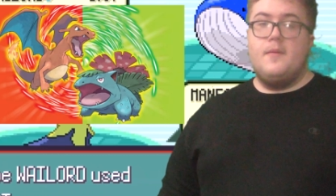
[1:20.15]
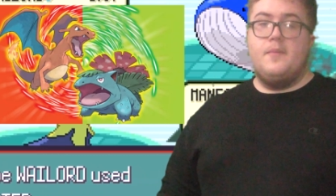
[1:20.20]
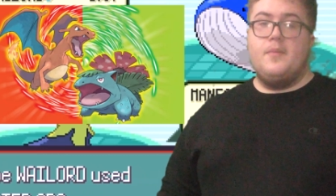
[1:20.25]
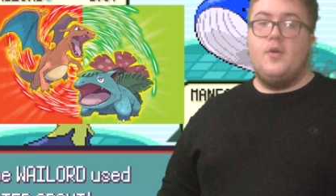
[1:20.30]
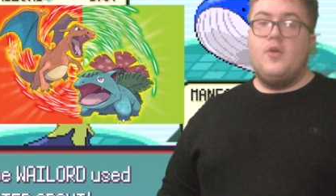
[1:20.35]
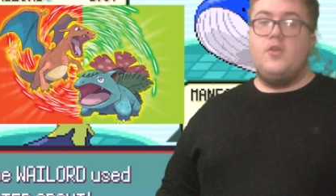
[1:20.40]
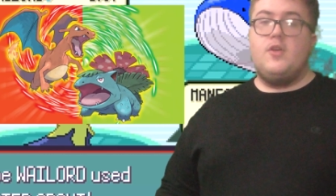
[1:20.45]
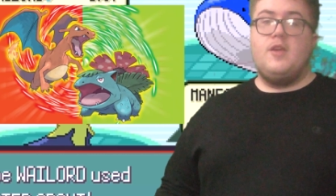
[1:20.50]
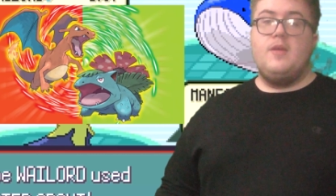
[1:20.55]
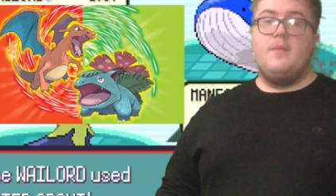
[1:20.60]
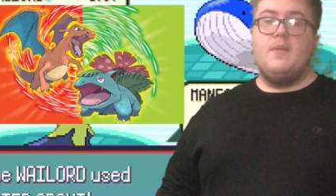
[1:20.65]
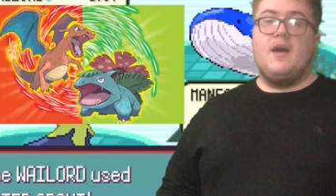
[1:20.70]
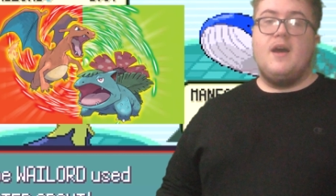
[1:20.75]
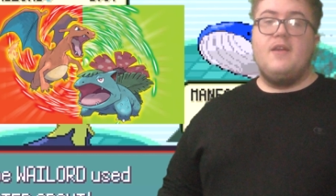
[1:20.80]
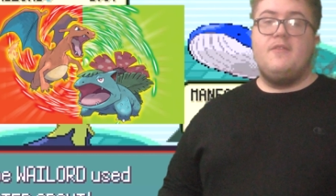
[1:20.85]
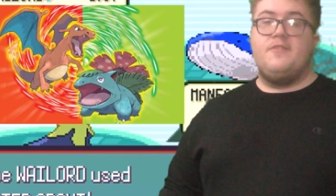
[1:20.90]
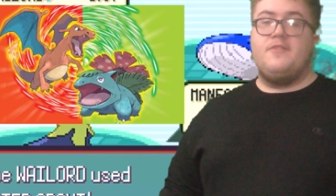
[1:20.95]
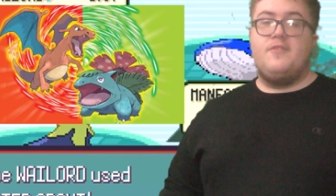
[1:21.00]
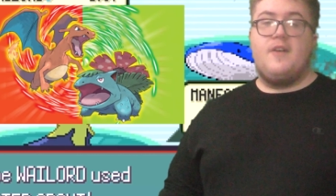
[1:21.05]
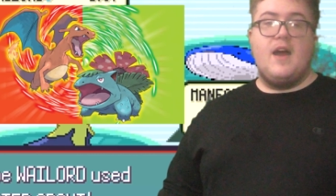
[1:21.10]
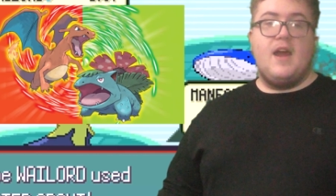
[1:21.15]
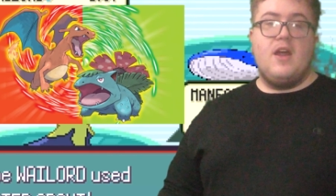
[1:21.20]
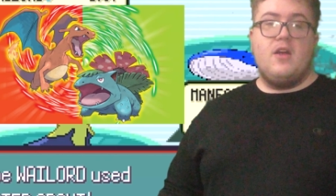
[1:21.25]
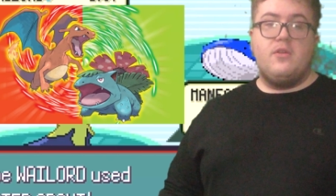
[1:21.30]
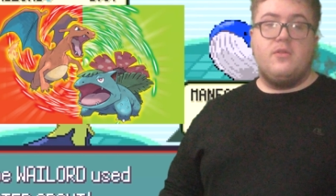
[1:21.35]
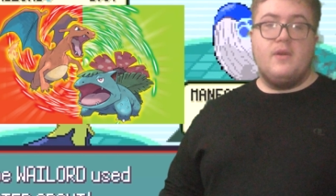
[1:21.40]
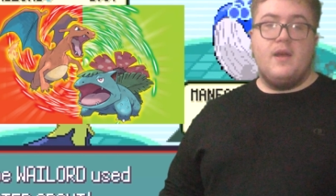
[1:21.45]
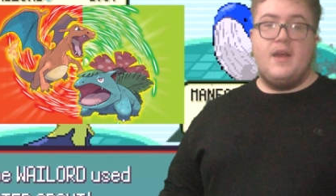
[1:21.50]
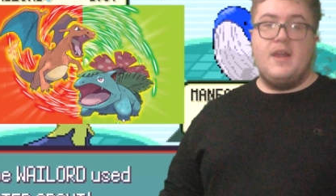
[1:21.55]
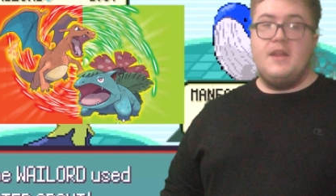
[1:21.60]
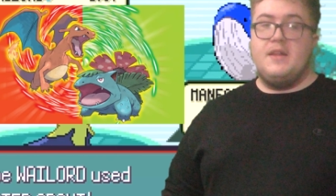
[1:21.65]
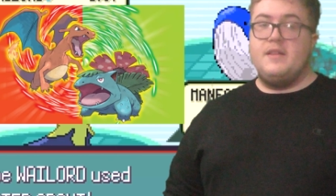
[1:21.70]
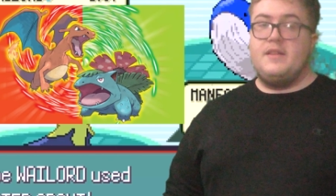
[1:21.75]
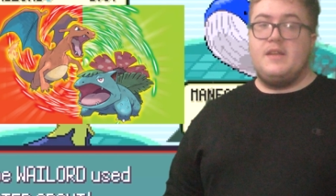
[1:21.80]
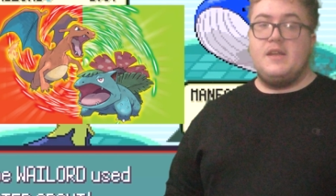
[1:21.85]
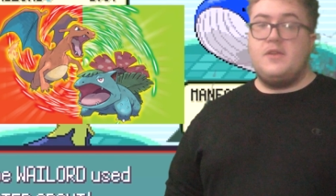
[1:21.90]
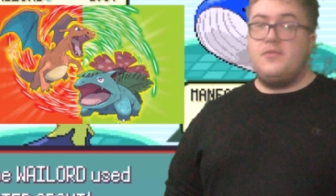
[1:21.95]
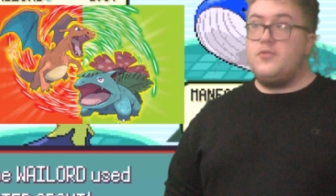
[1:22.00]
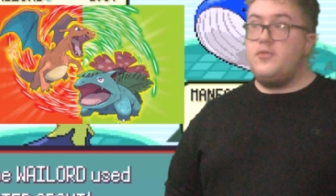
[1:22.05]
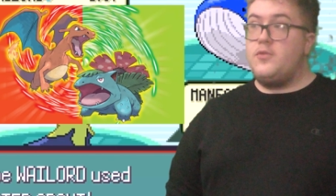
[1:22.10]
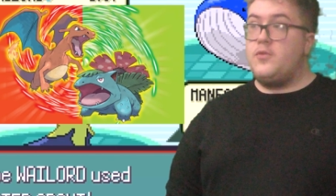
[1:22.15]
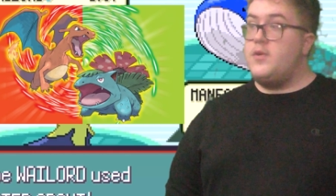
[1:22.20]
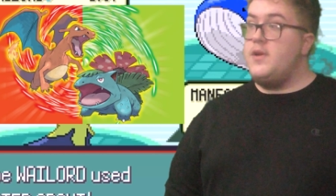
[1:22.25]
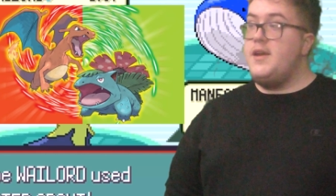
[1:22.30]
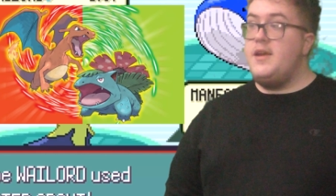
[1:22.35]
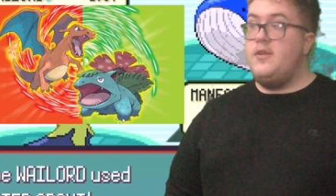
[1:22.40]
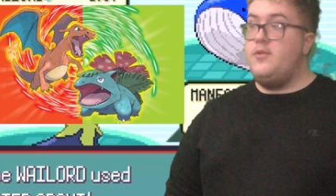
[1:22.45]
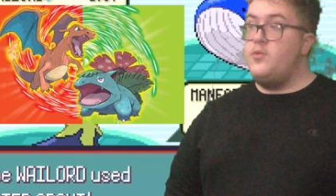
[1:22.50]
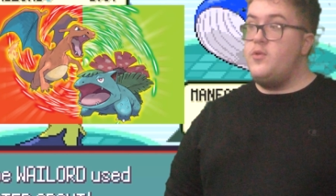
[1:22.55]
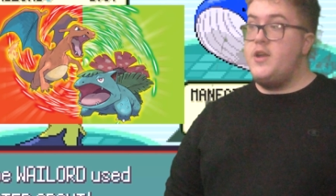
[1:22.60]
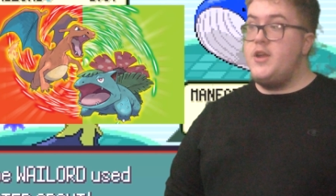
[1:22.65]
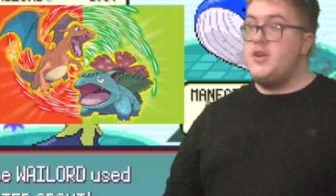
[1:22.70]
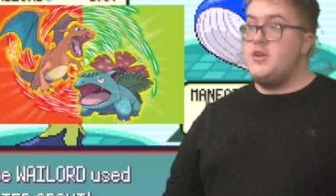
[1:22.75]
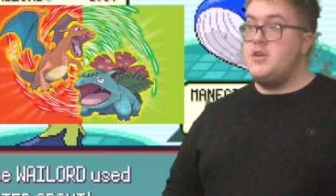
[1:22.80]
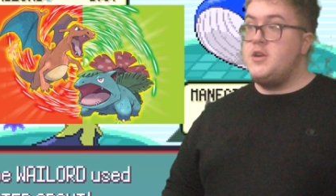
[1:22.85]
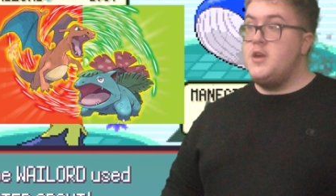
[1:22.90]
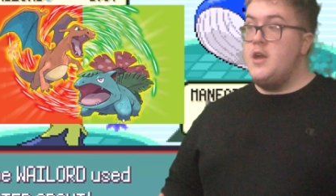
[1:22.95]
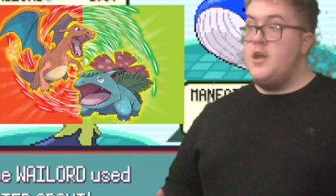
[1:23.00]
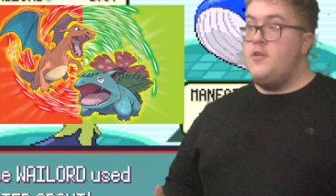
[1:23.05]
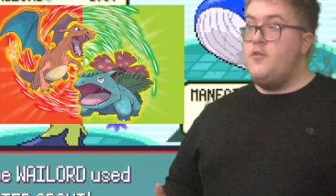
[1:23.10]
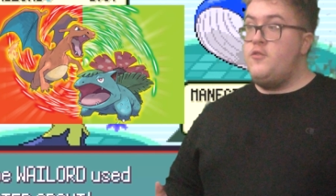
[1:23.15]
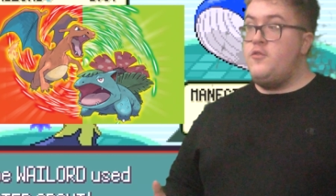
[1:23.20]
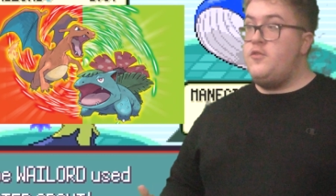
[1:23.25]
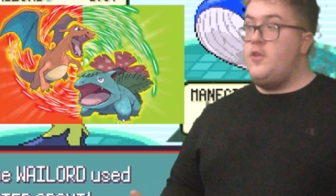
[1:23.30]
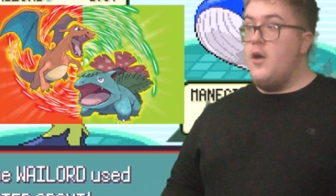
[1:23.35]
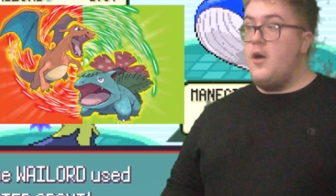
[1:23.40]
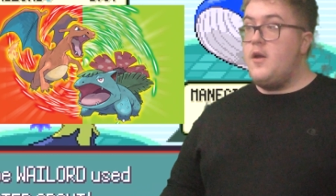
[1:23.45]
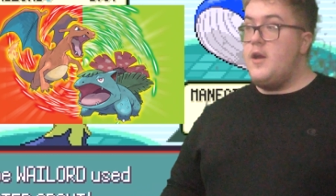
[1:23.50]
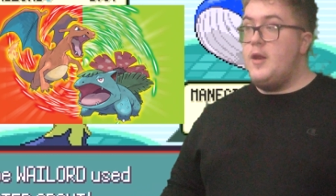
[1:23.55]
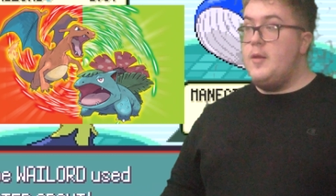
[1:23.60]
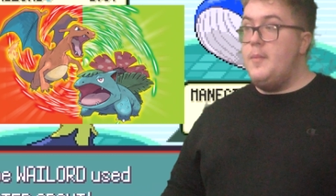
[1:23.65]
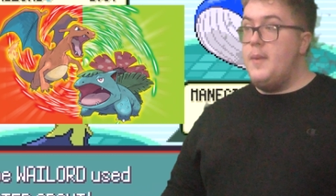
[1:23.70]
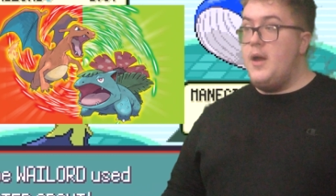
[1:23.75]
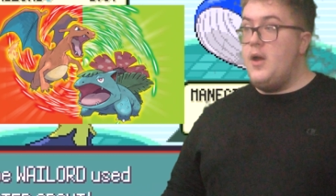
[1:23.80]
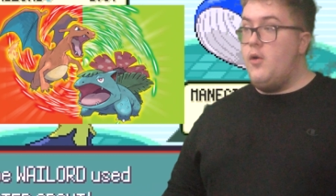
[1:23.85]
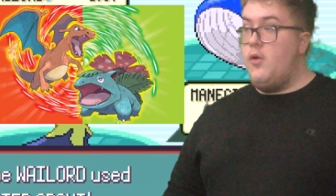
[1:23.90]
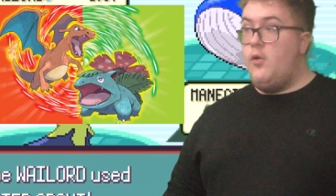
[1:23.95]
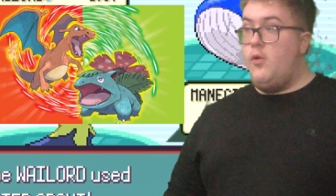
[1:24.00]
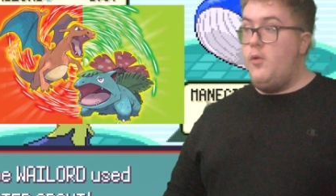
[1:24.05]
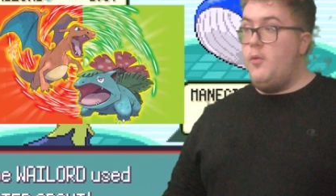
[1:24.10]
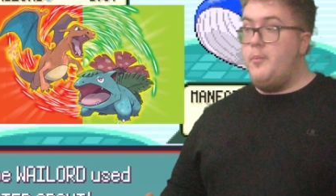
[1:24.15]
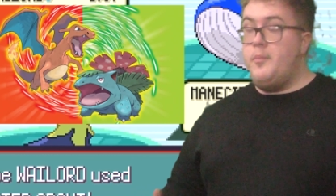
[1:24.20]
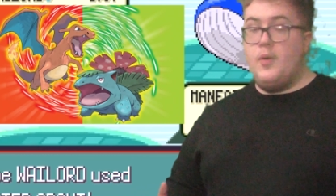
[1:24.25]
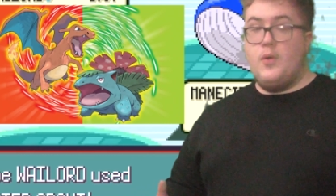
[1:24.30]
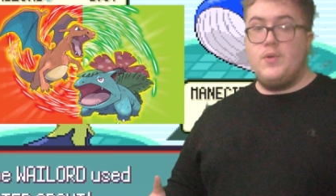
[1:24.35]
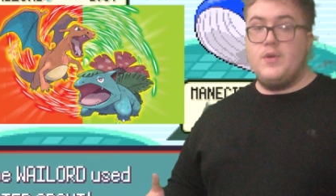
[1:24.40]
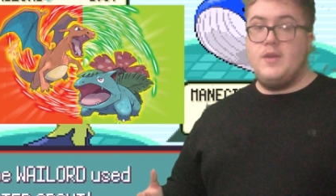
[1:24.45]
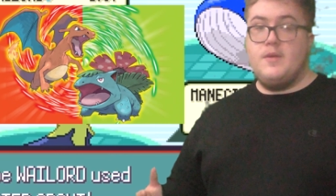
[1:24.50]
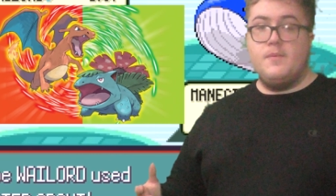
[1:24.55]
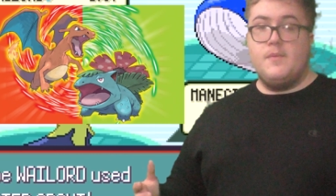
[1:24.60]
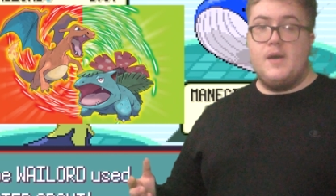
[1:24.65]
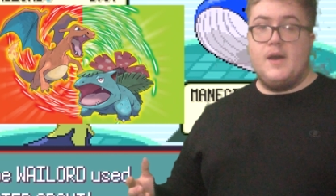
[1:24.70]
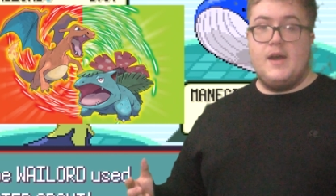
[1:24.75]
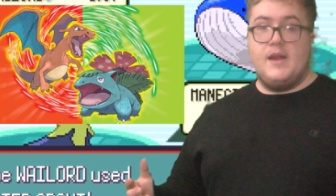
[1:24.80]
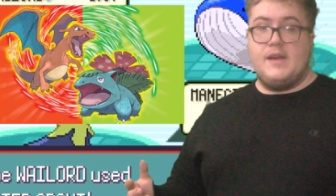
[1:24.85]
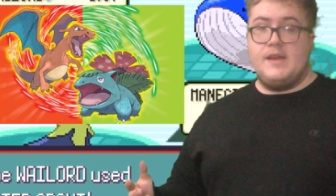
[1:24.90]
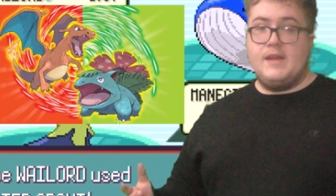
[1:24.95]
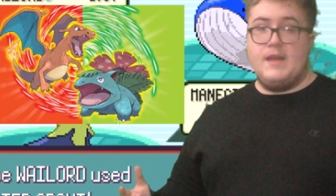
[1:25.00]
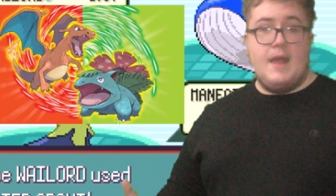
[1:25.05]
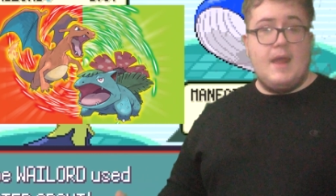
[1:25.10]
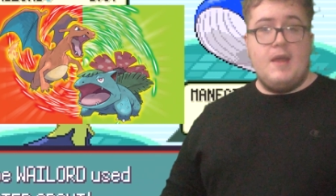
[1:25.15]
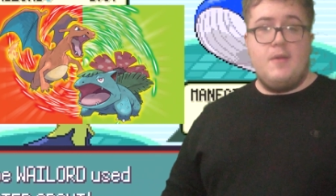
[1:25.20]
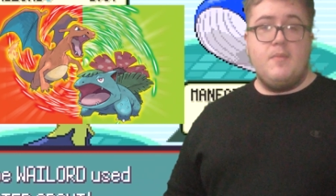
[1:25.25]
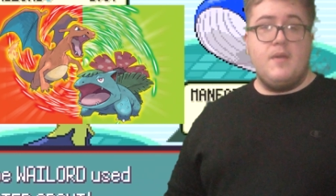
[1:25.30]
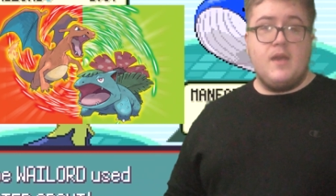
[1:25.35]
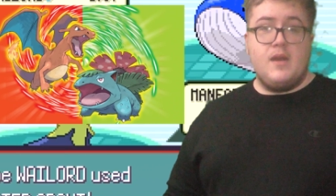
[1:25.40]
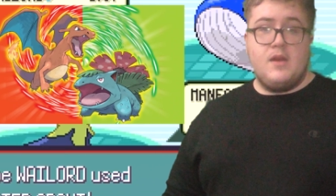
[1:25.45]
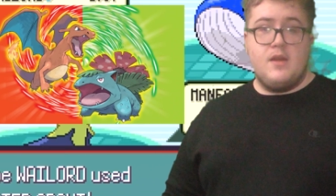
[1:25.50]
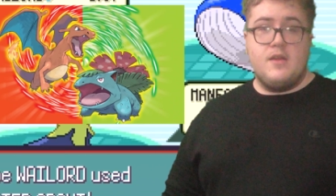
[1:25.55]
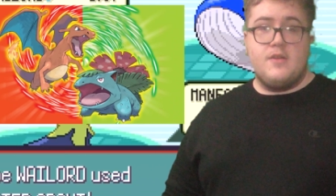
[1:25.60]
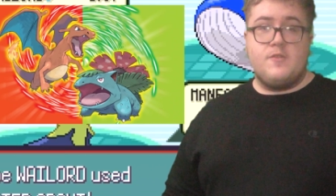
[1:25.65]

Pokemon Fire Red and Leaf Green, which started my whole Pokemon gaming